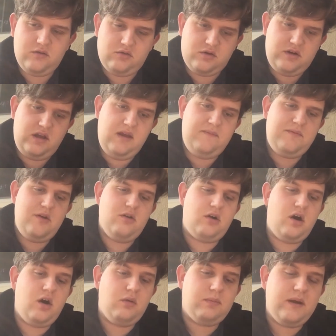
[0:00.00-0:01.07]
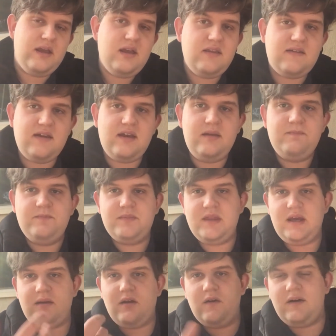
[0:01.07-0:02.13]
if you already did,
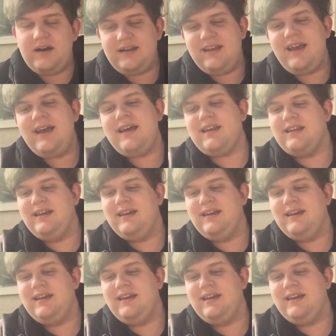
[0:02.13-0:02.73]
then go on ahead.